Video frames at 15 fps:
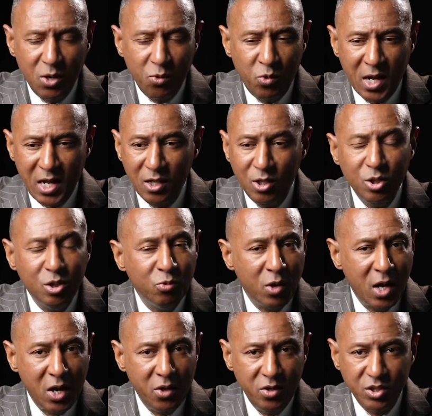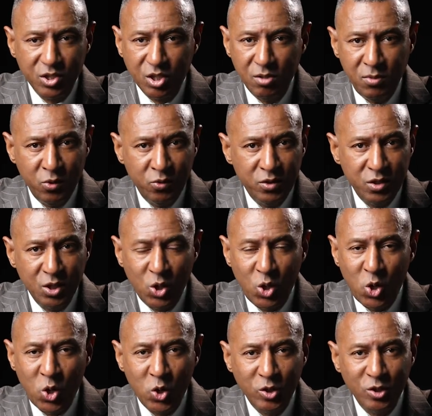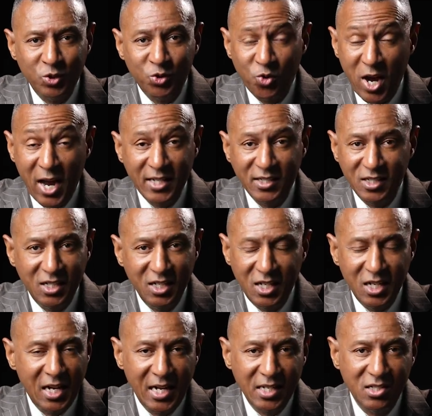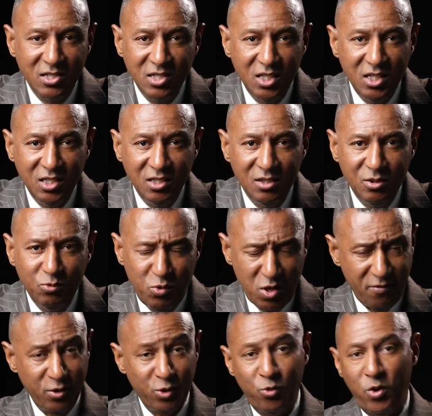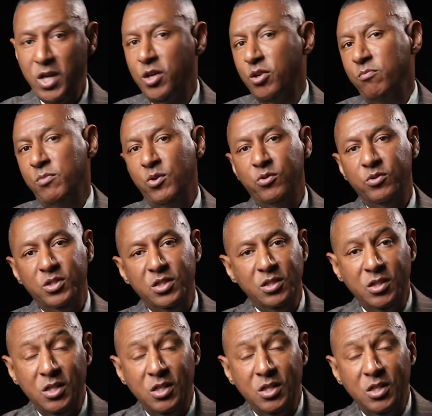When I look around this community, all the tragedy that I see, we have a great community.